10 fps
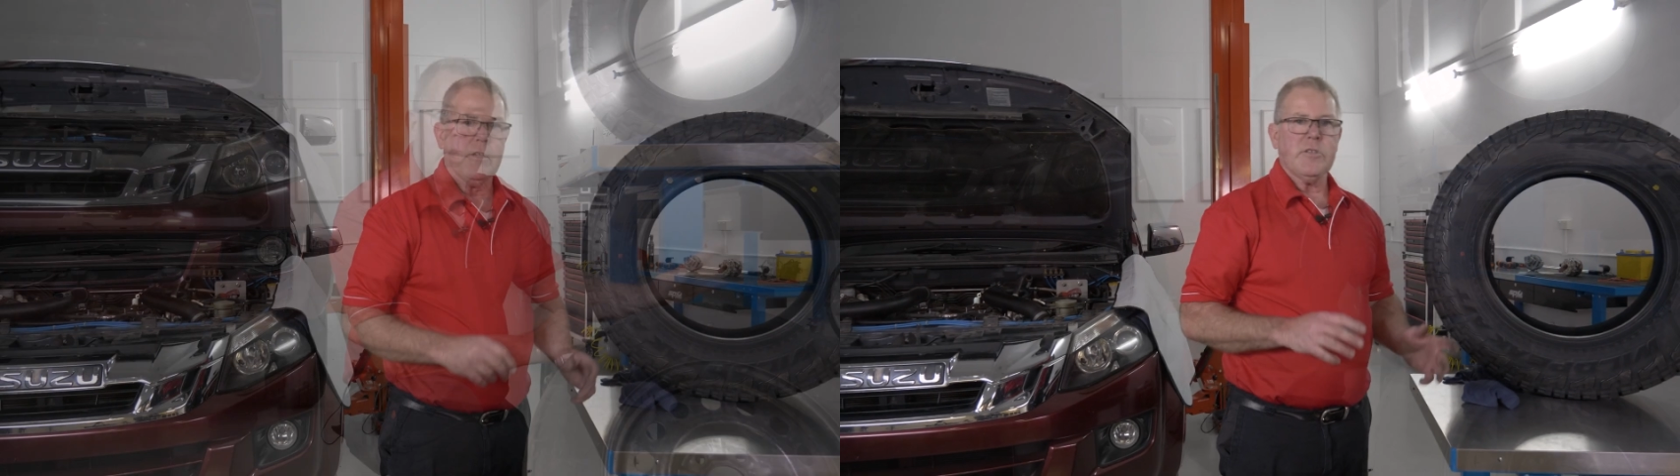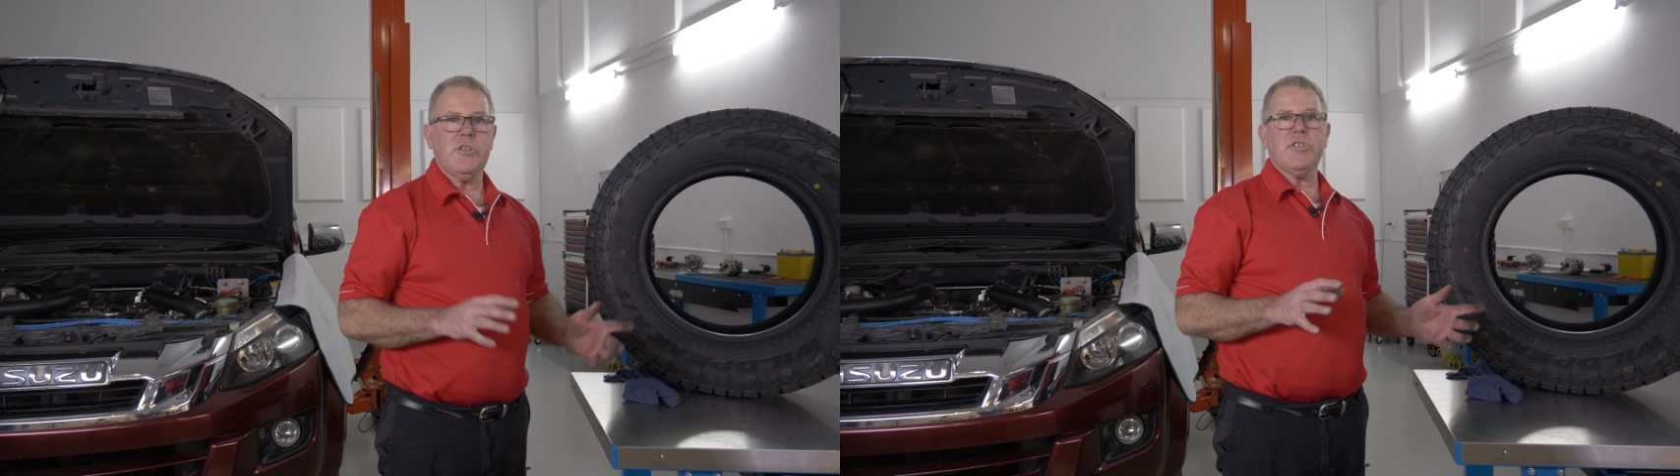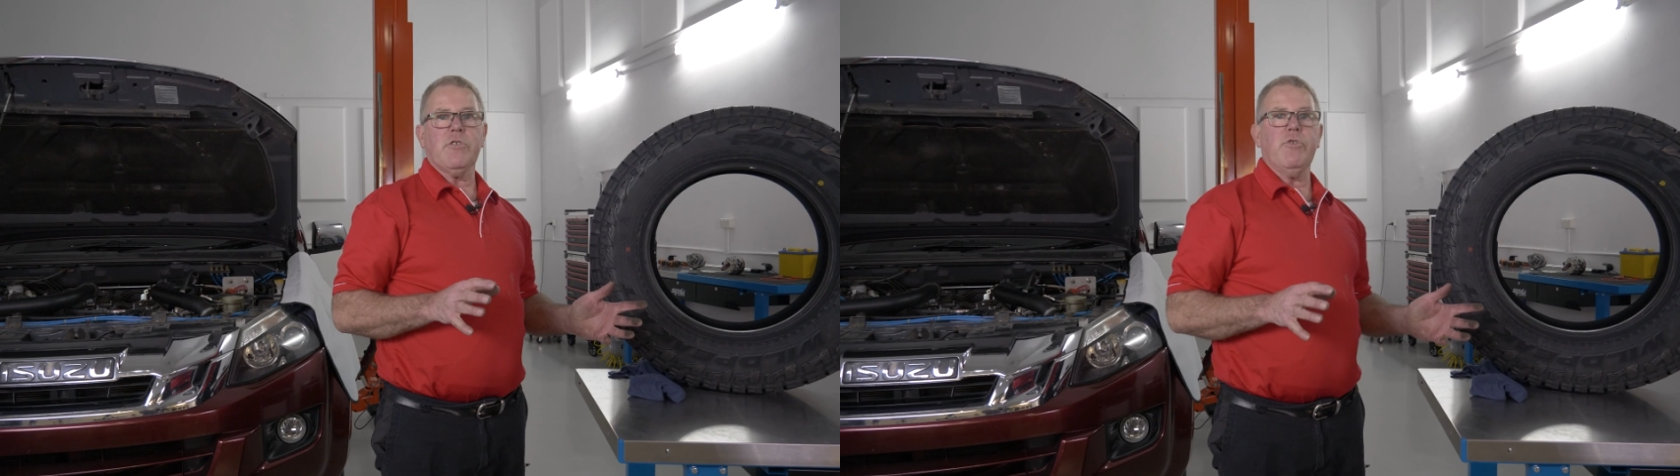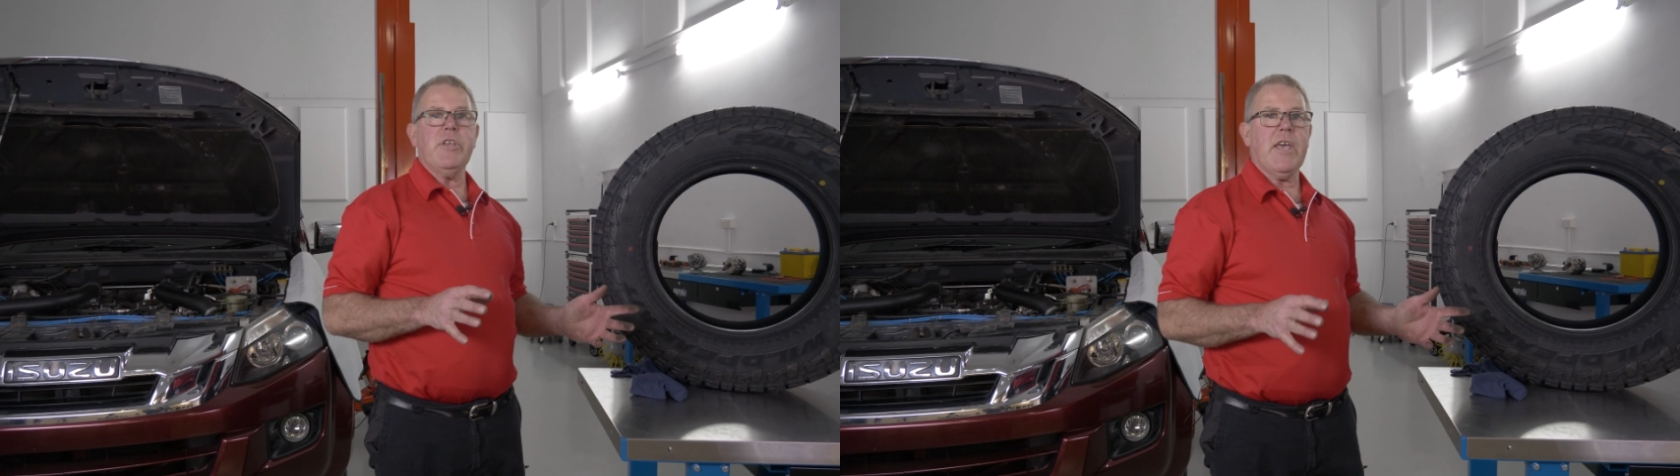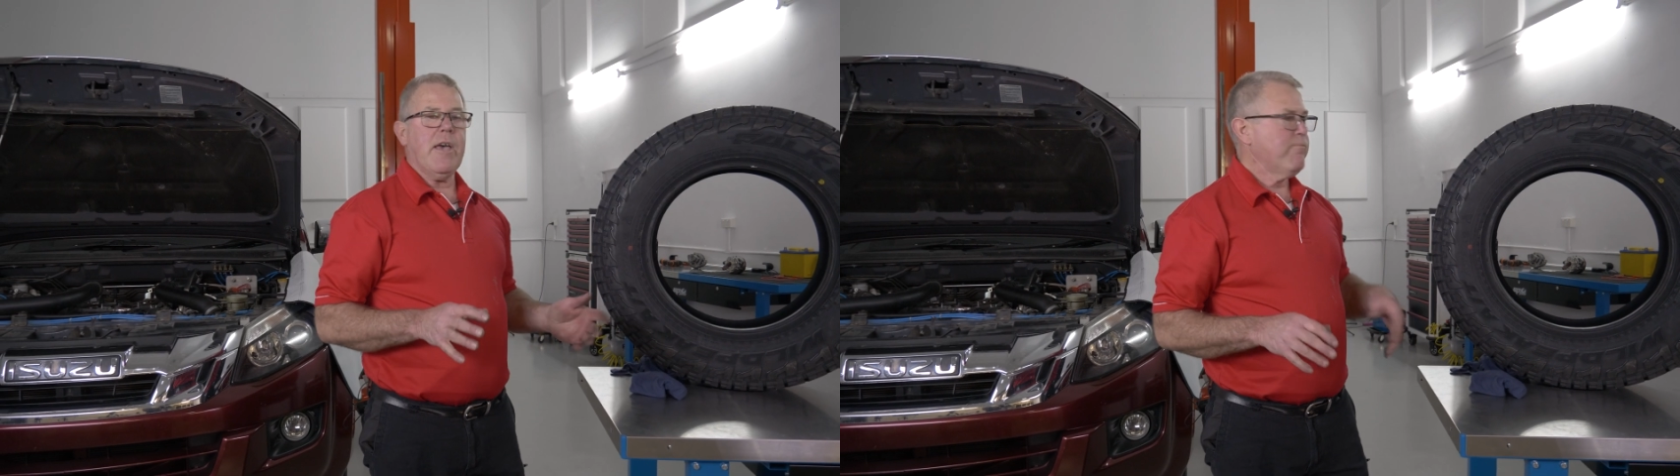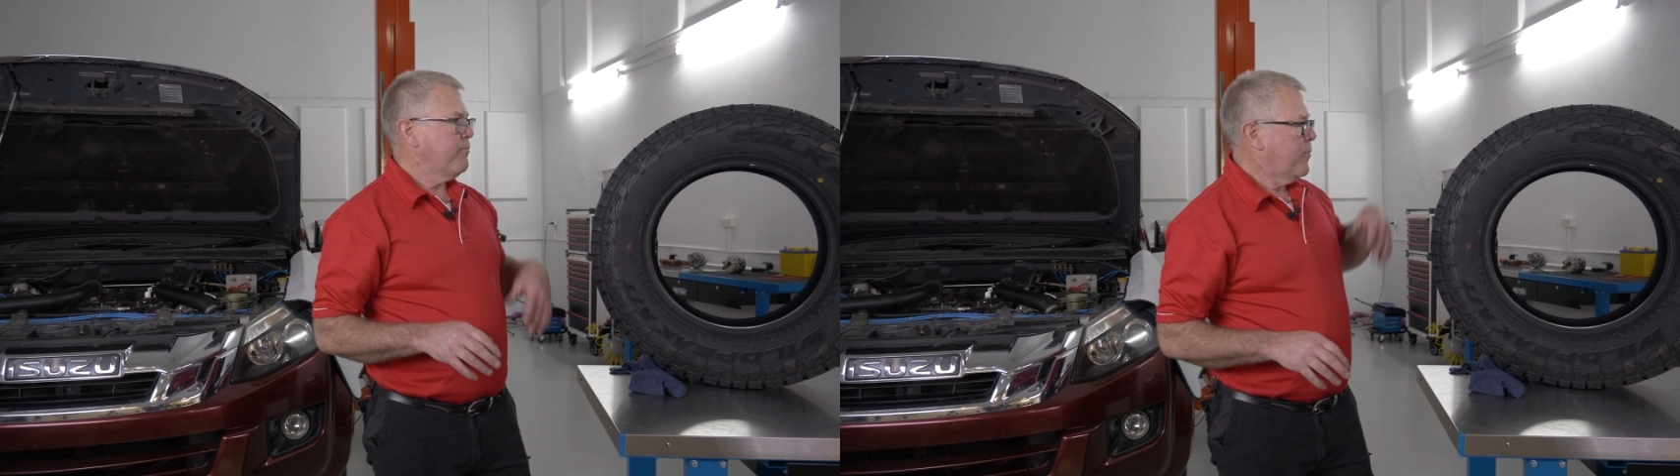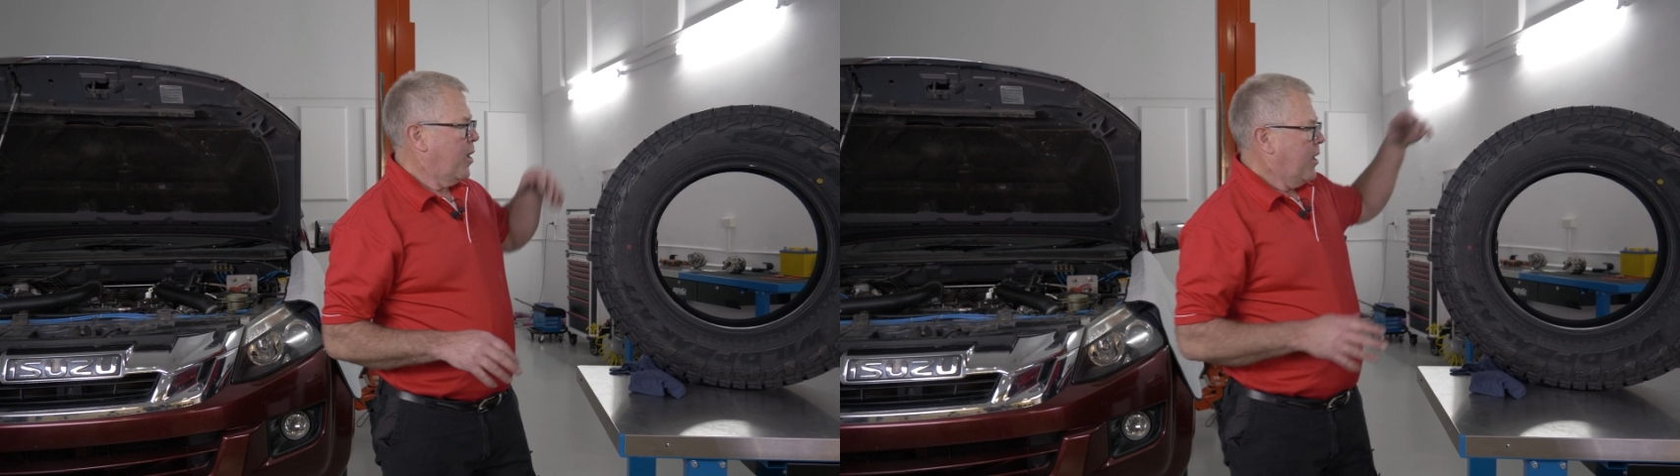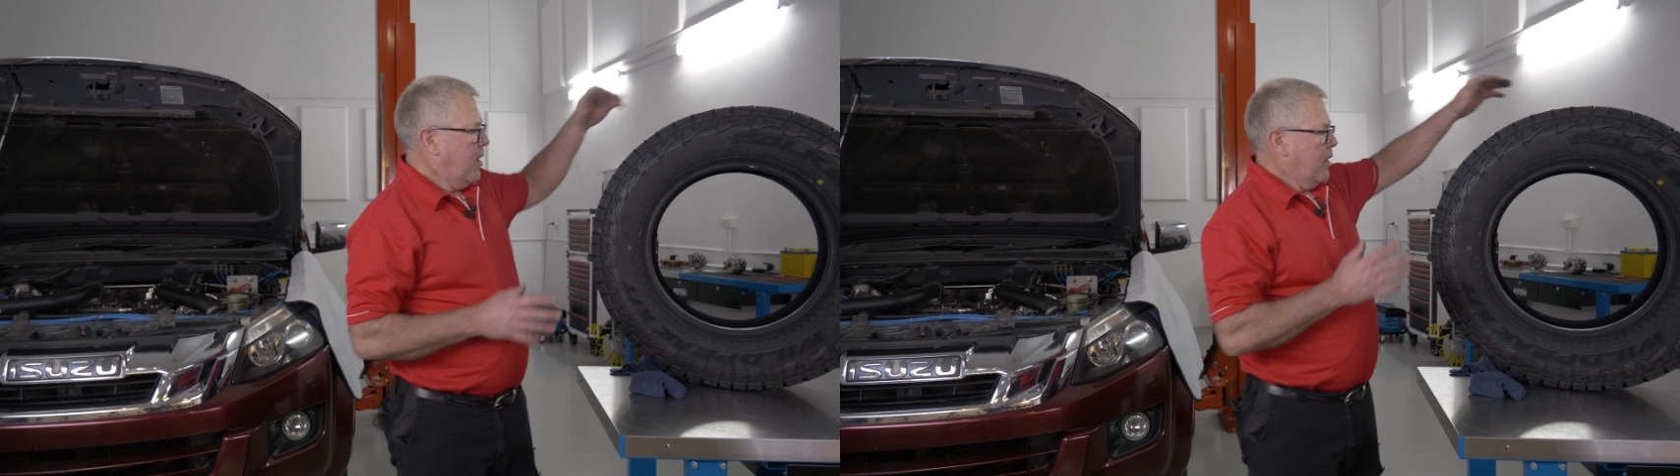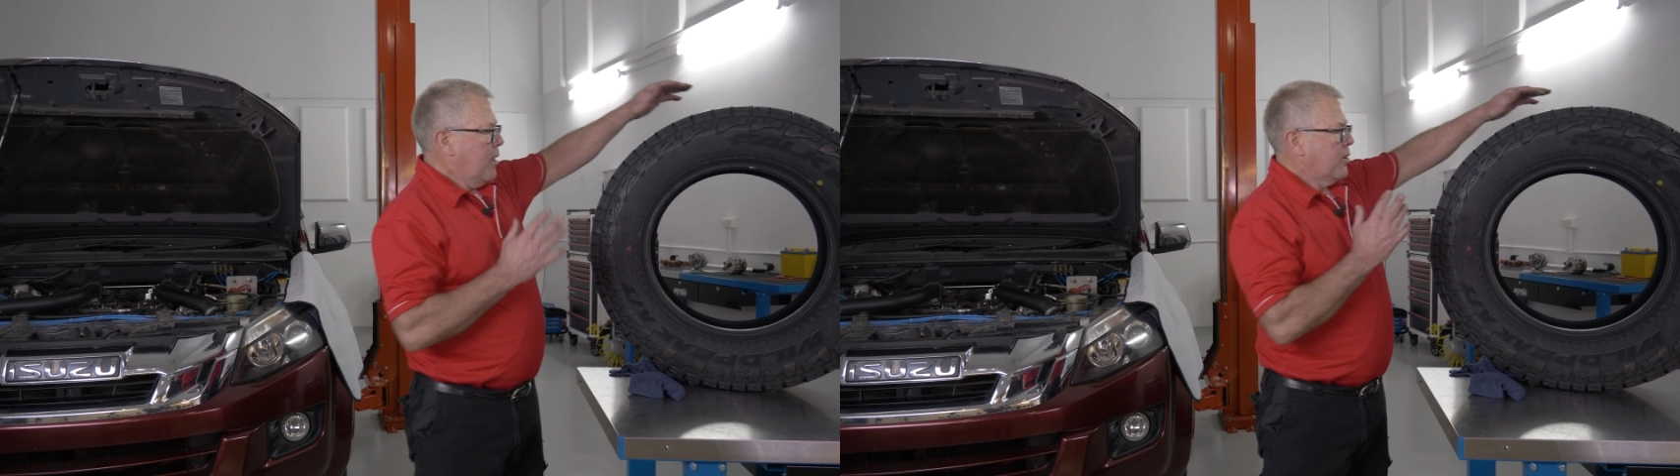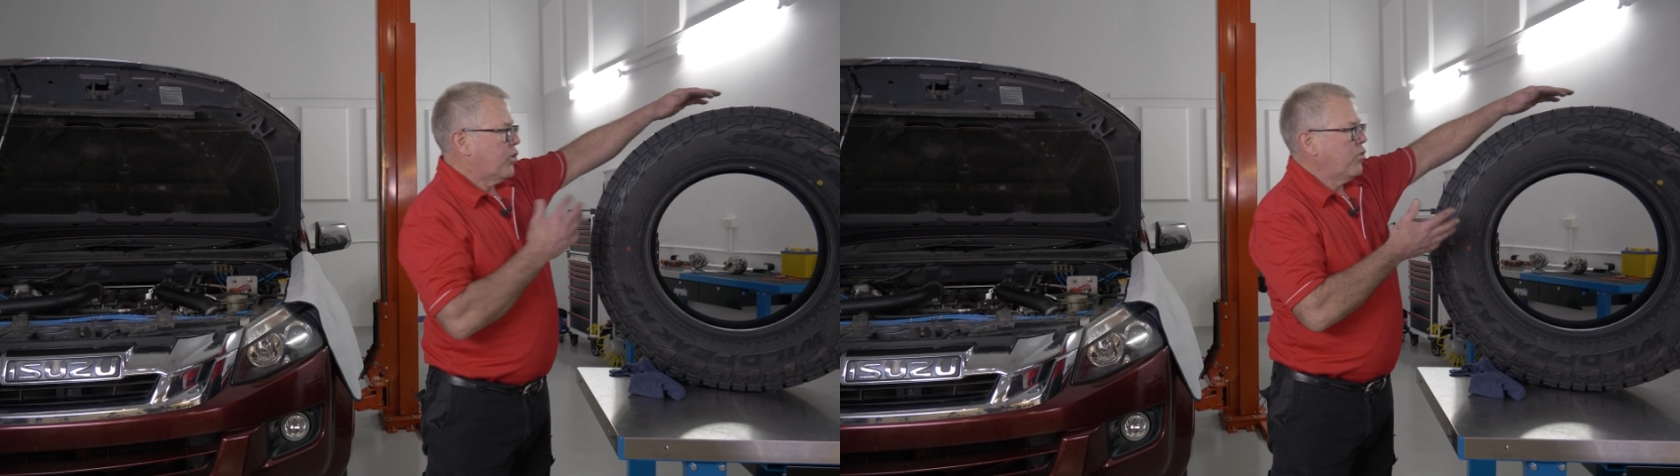So just to recap,
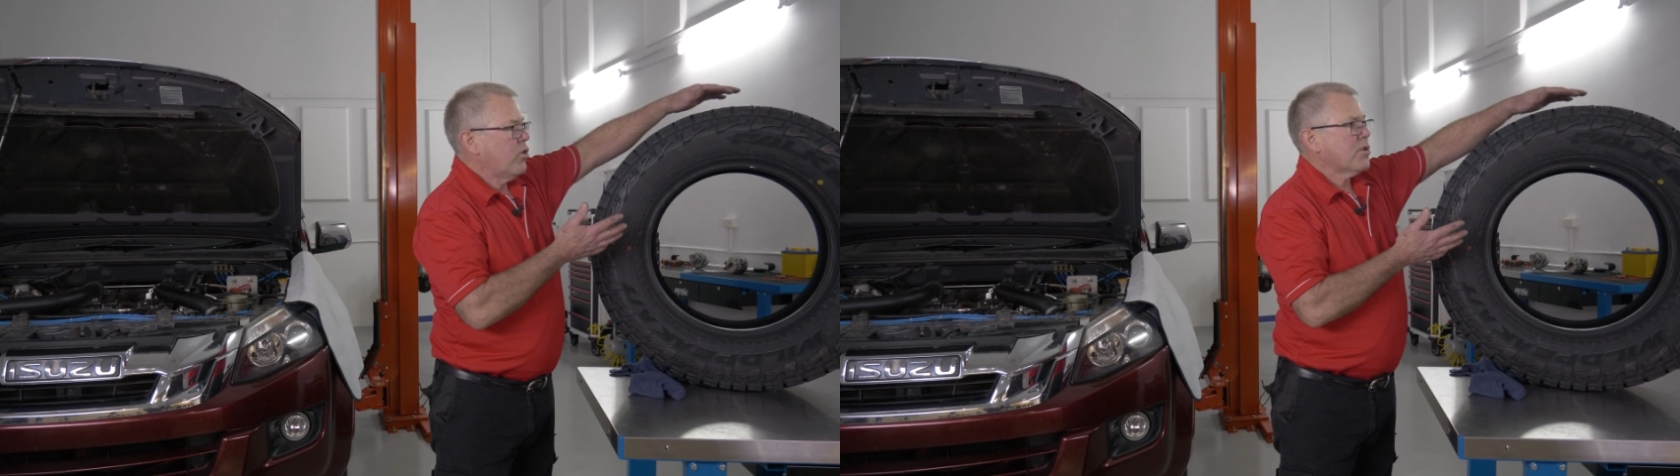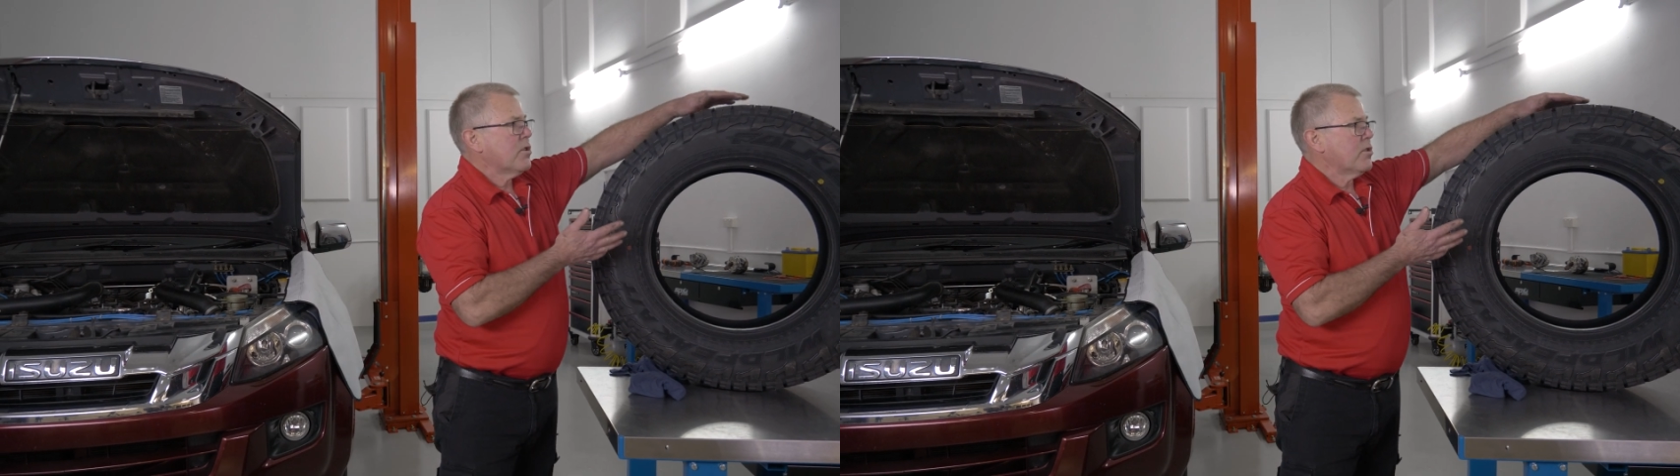the two dots